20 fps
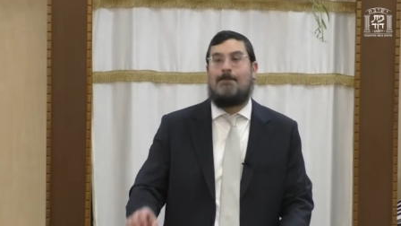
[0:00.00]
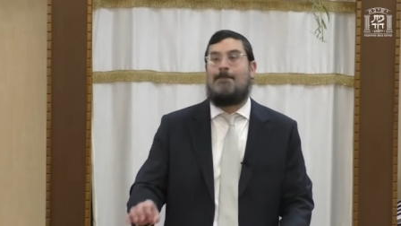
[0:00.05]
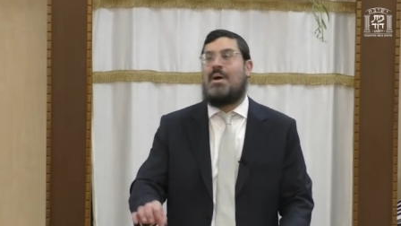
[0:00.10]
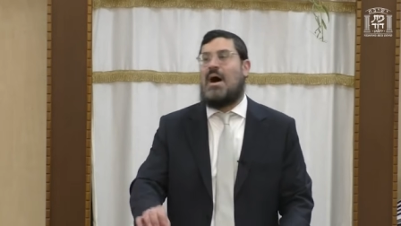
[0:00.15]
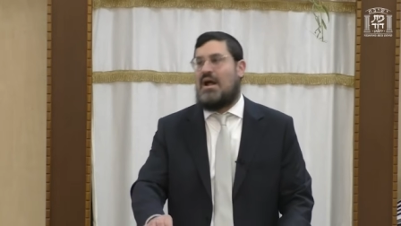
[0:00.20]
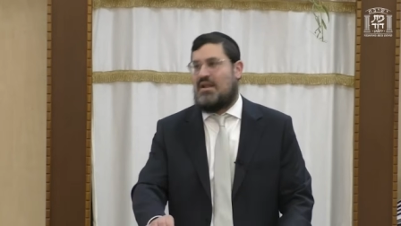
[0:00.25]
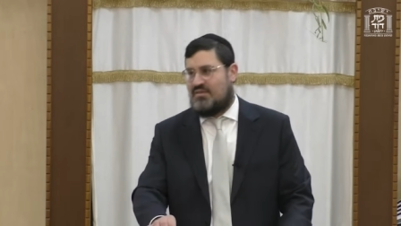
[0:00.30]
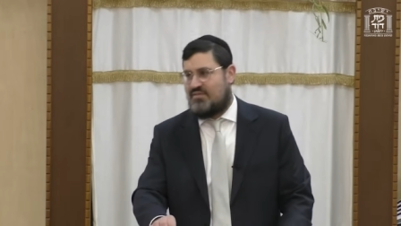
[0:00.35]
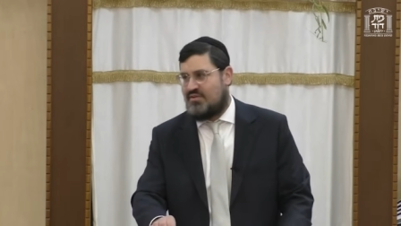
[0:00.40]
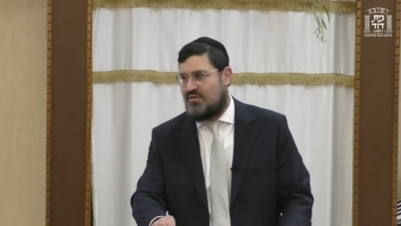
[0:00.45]

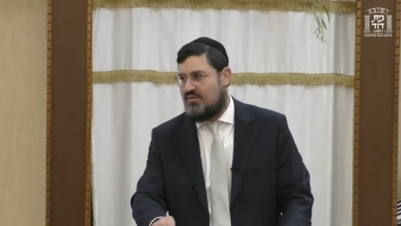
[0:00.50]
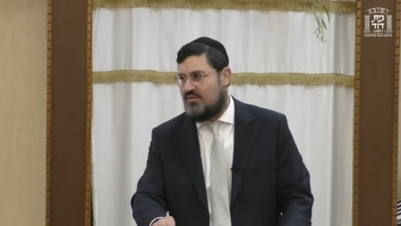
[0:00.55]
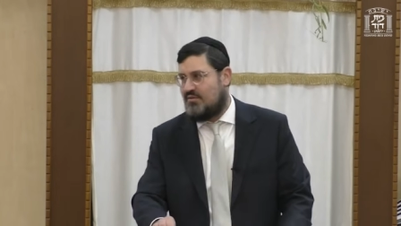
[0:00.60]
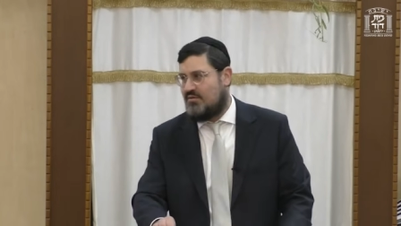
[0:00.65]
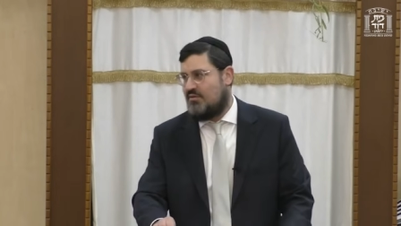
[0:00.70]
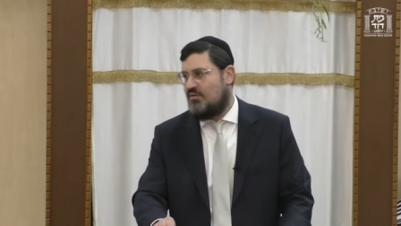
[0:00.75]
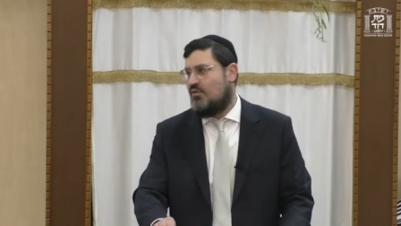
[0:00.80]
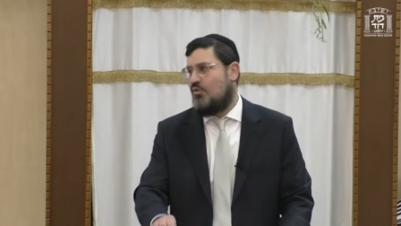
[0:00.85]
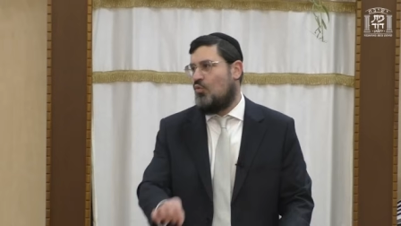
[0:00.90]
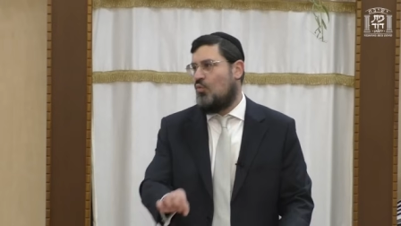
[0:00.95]
But
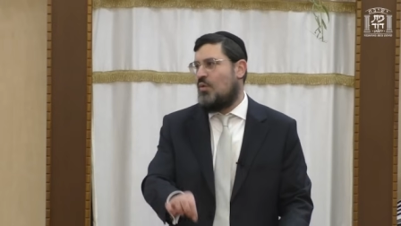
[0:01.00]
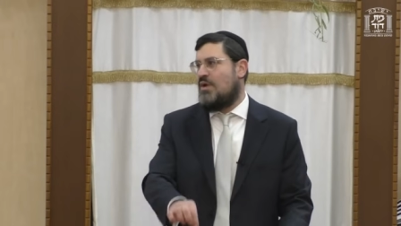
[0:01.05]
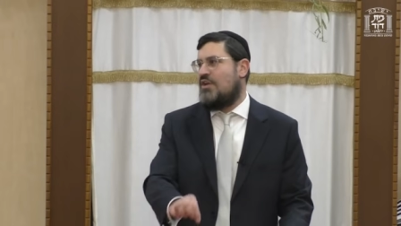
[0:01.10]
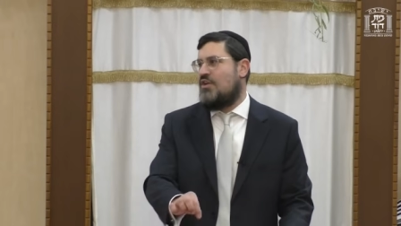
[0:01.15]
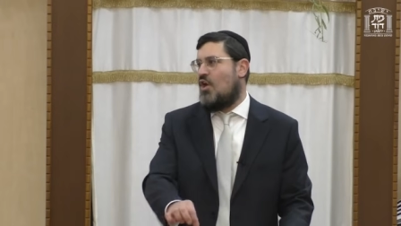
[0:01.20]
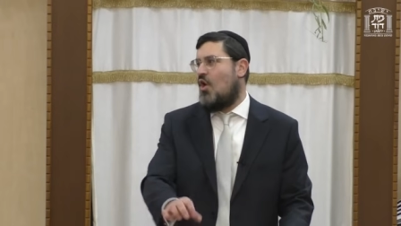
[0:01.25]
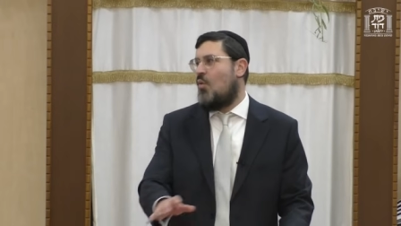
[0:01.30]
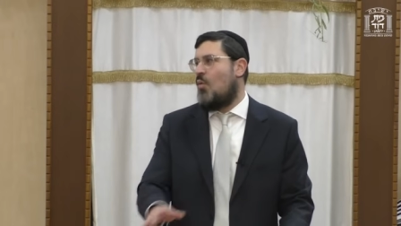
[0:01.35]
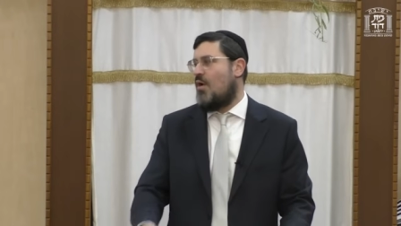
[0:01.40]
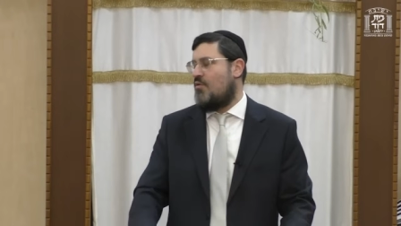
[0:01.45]
we
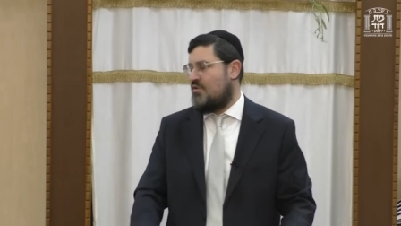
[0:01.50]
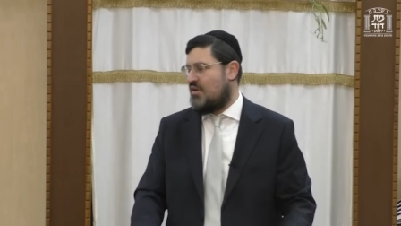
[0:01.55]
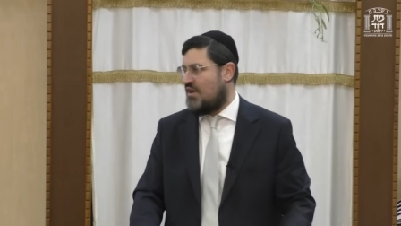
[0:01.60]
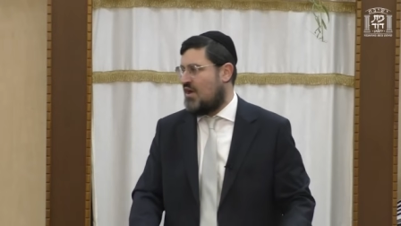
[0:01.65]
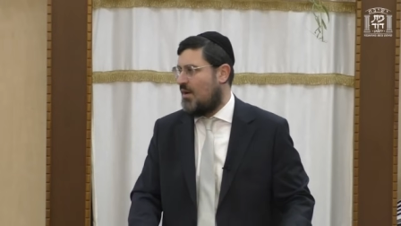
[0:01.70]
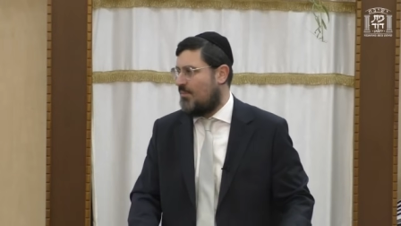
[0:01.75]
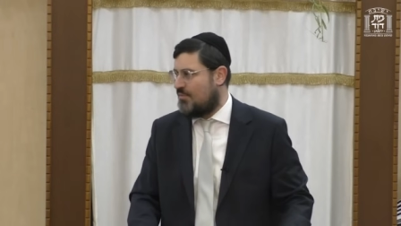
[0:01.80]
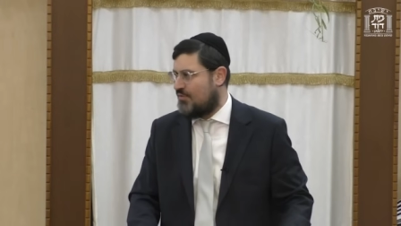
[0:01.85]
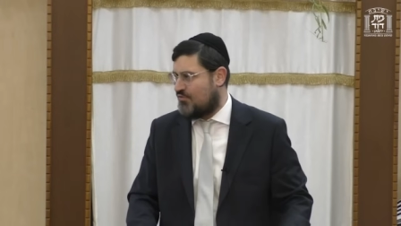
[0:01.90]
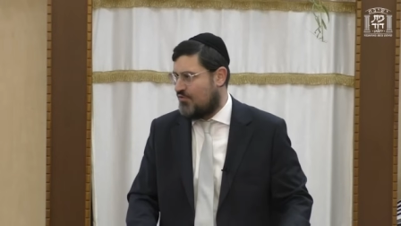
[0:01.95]
know where it
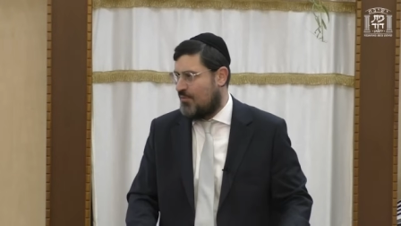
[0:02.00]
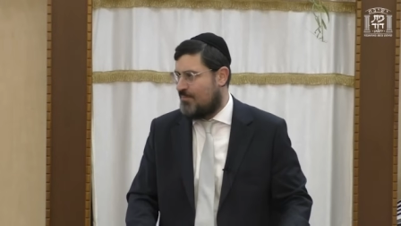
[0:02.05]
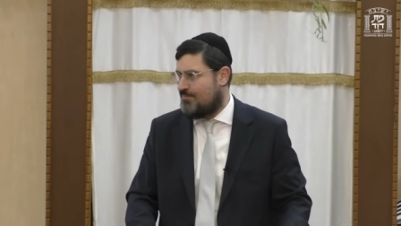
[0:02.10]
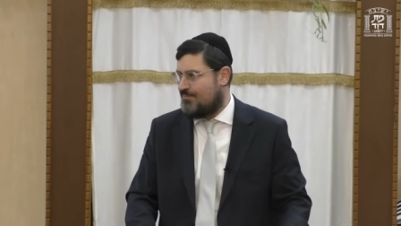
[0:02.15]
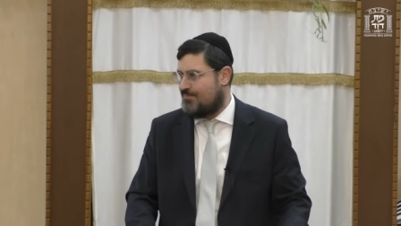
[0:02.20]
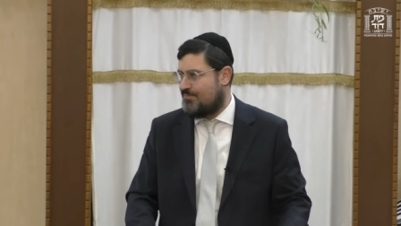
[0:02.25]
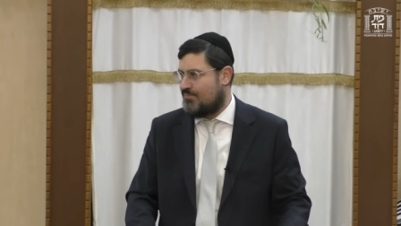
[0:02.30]
comes from.